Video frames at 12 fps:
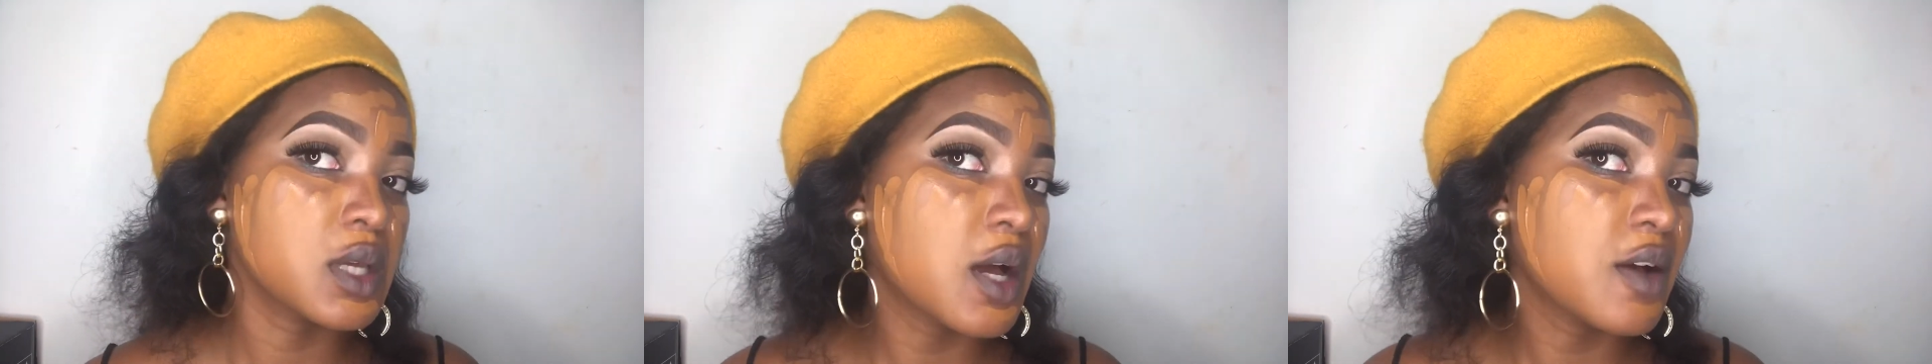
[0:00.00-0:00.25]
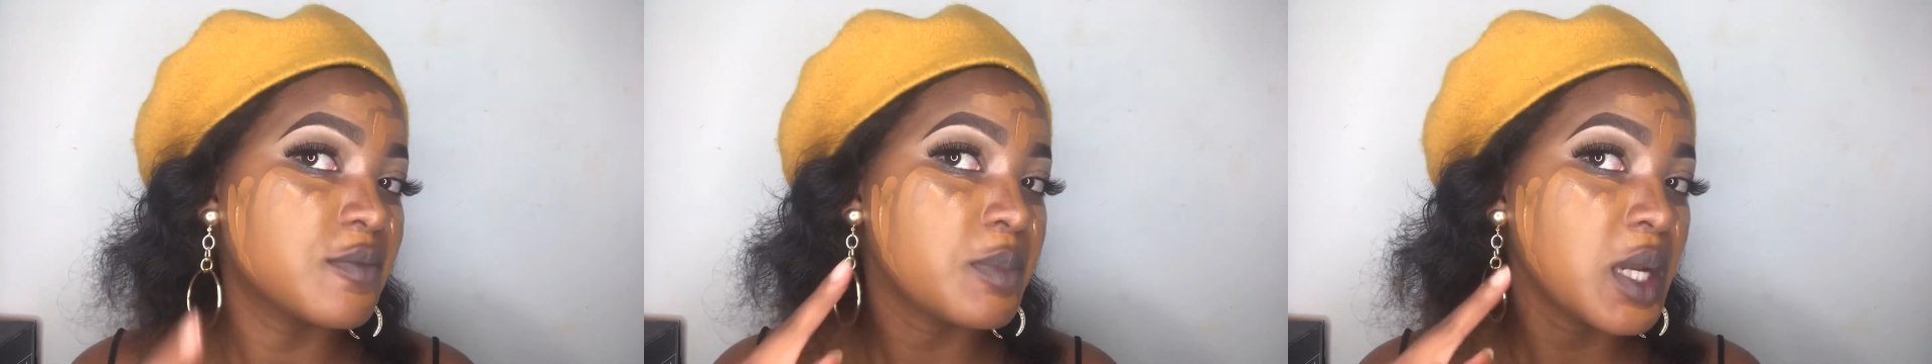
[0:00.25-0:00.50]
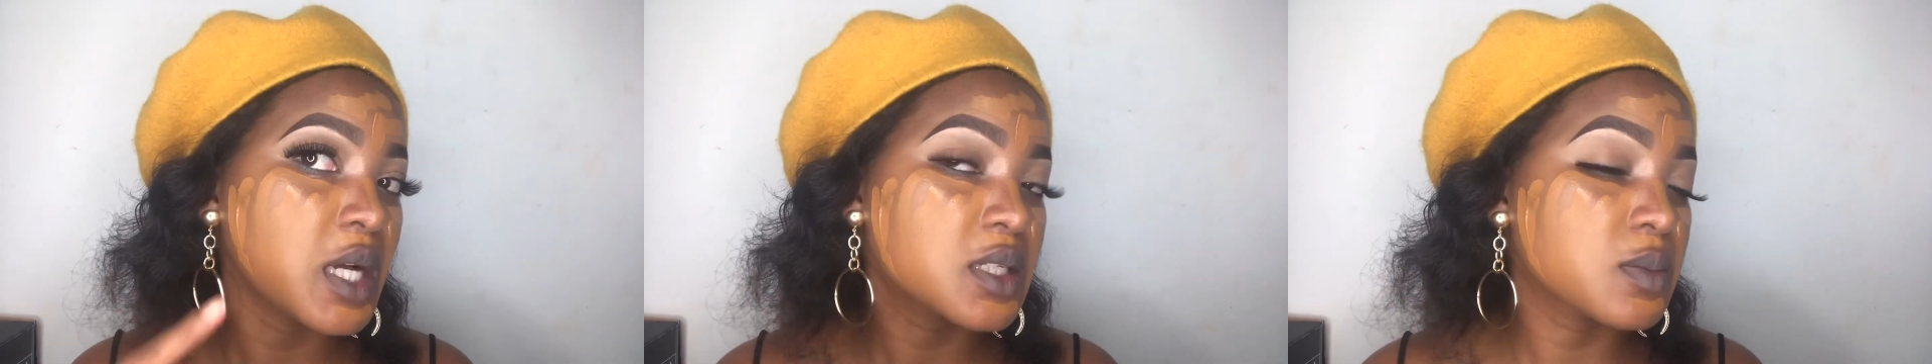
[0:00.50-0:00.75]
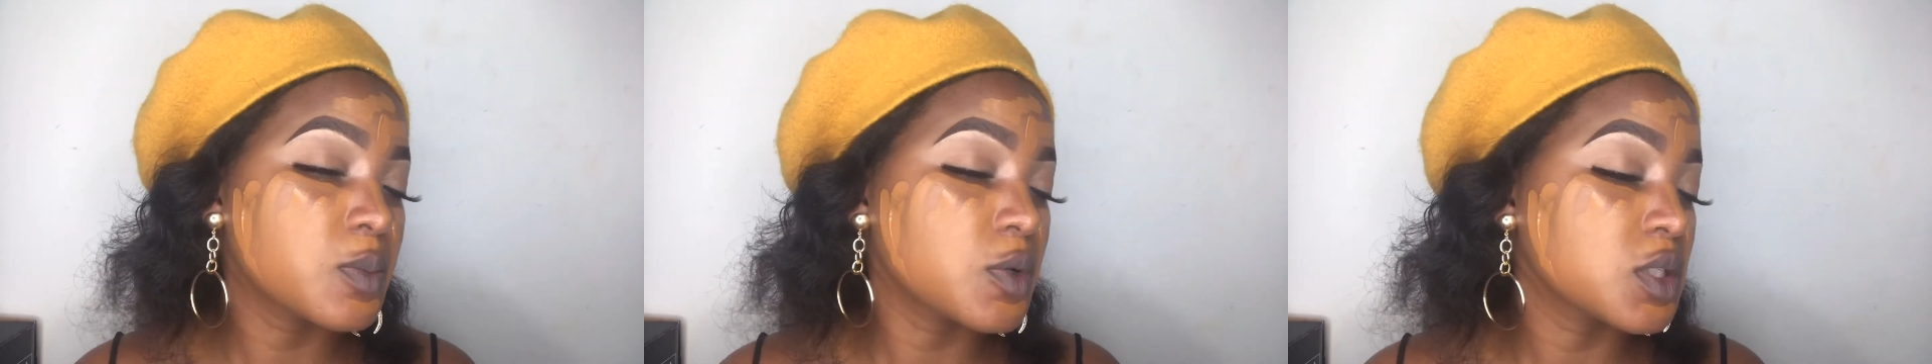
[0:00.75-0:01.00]
I have black
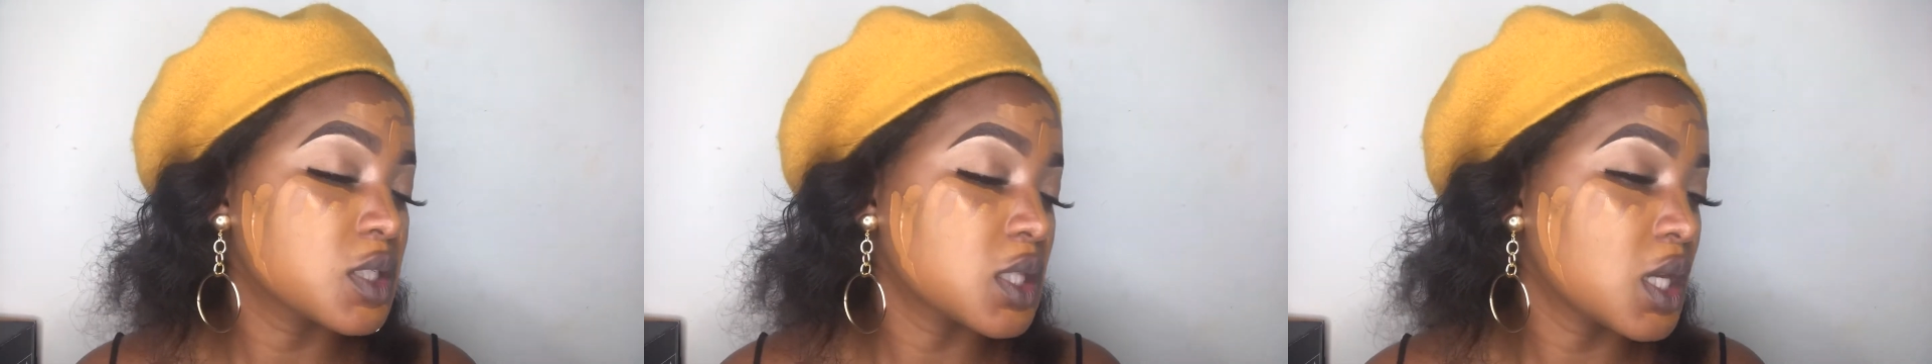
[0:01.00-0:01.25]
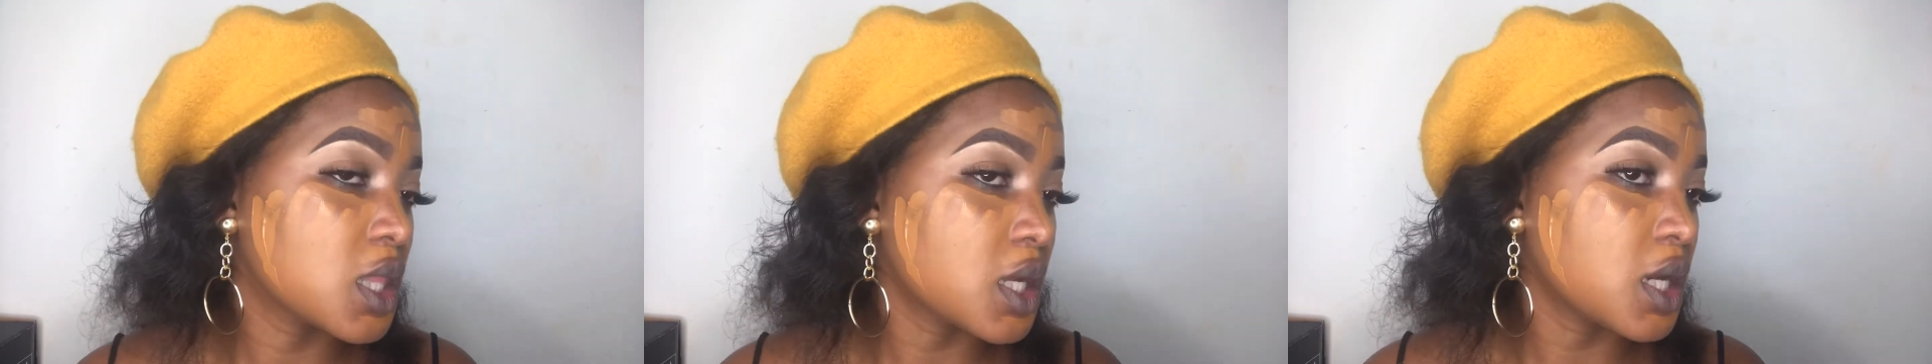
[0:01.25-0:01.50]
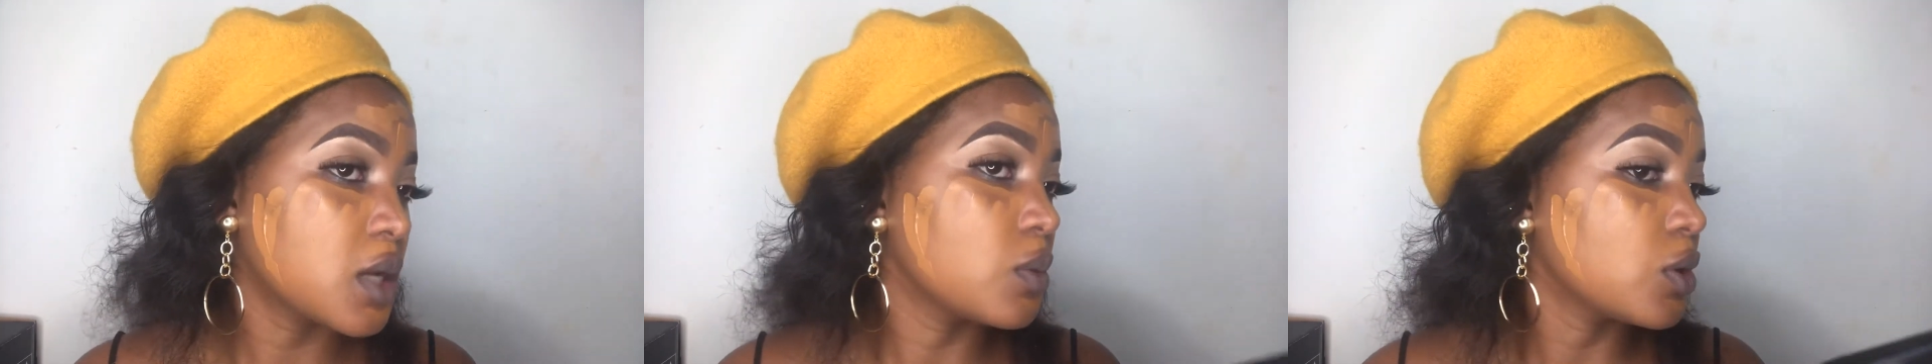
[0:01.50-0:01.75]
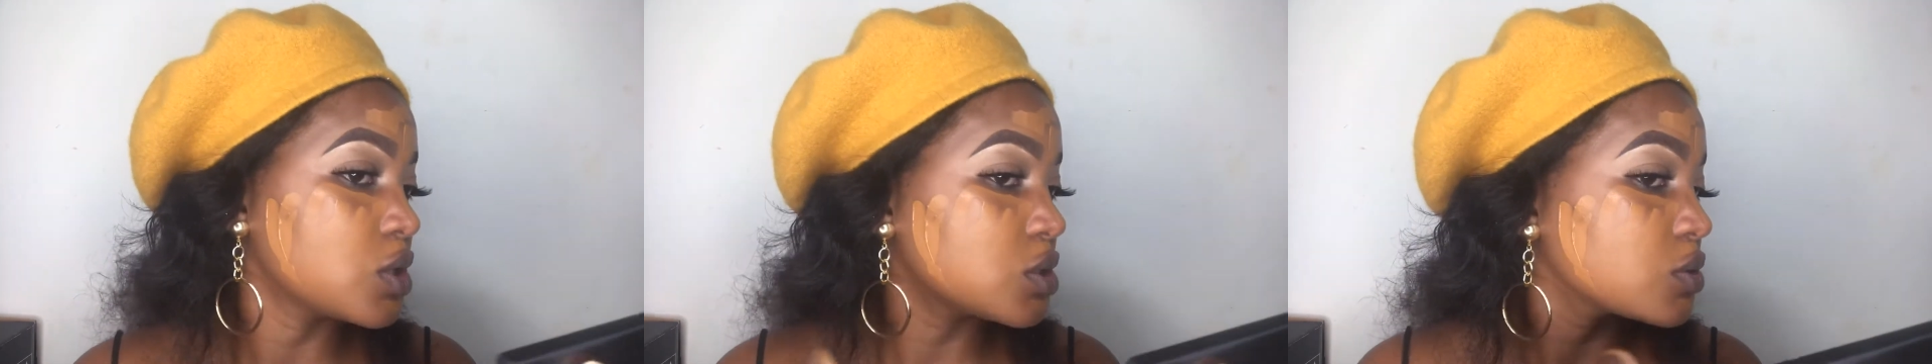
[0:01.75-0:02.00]
spots there that I
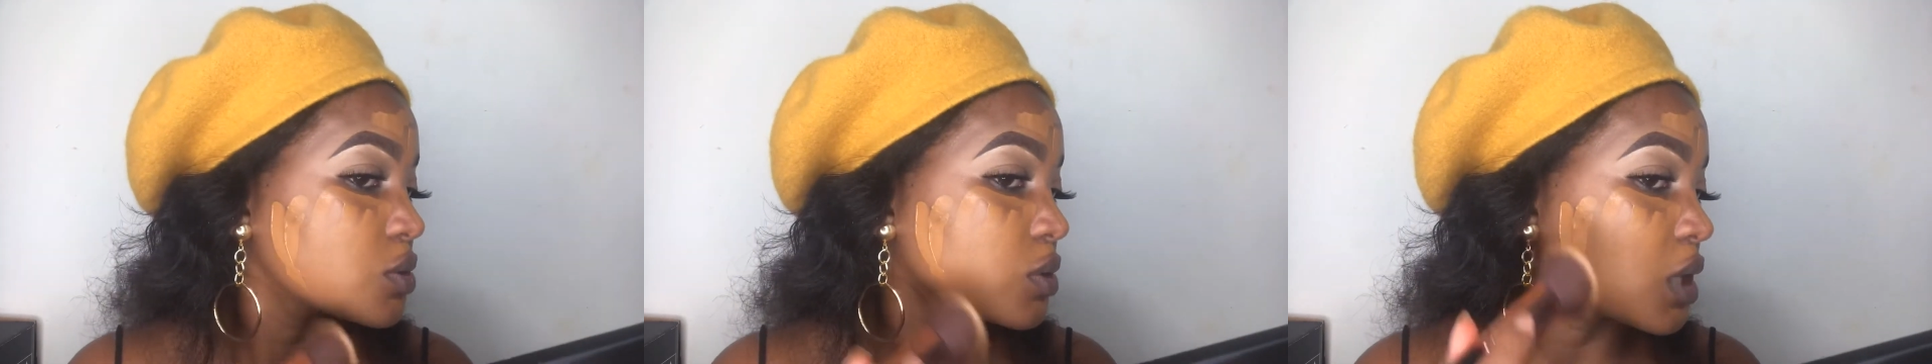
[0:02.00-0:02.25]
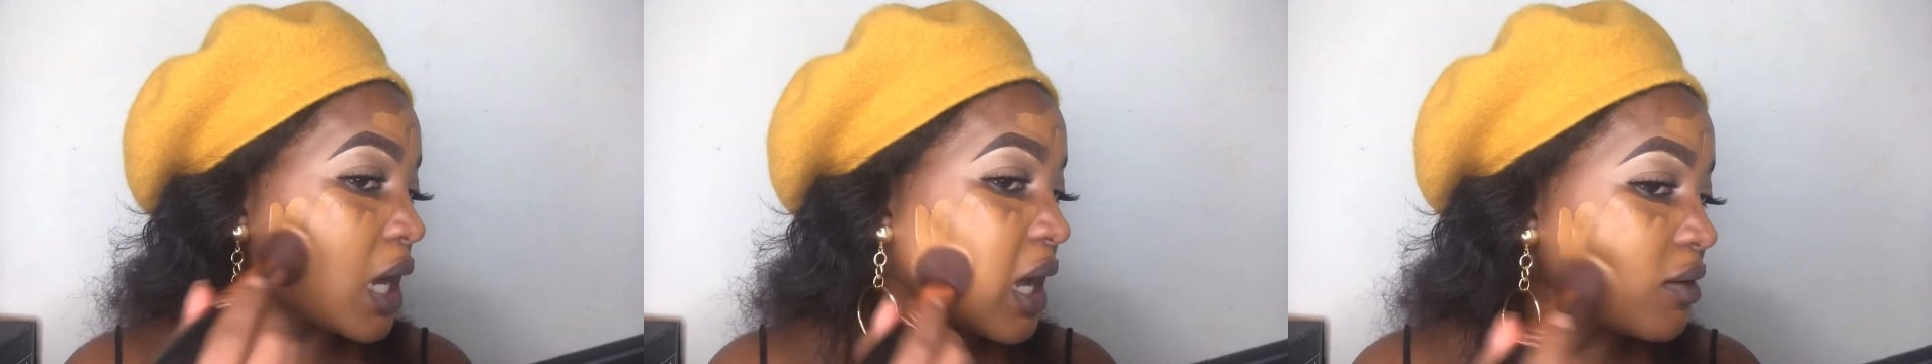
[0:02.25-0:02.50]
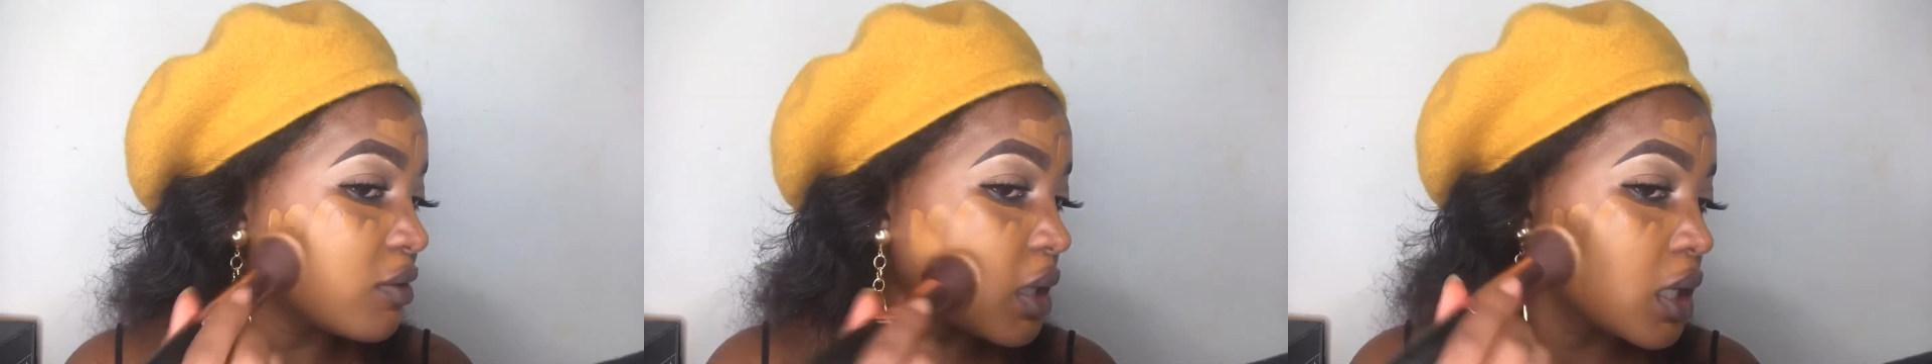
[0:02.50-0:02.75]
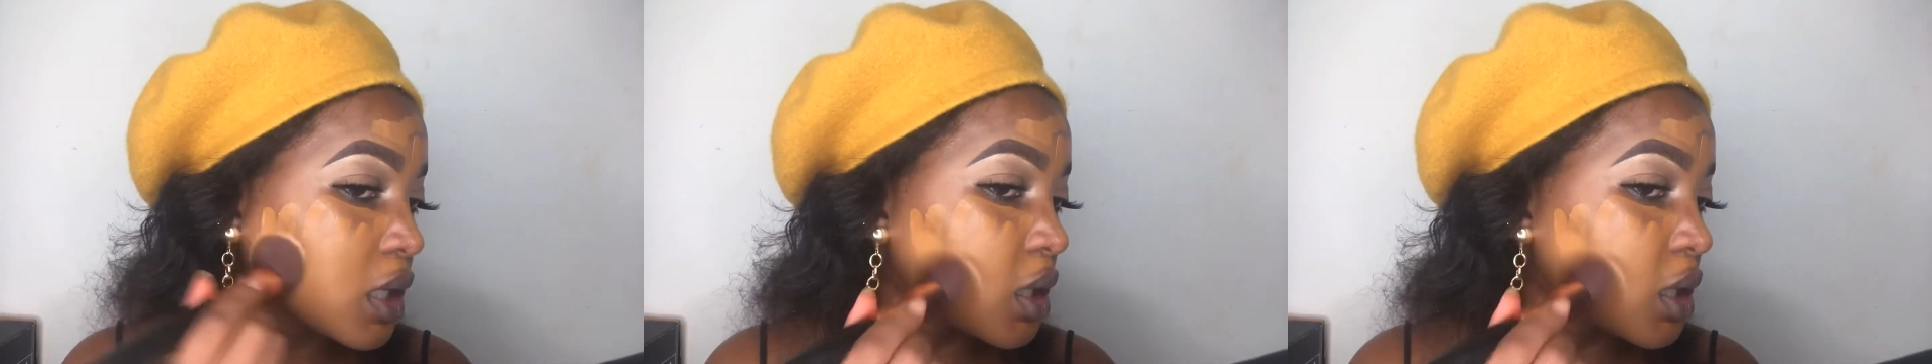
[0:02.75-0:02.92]
want to cover.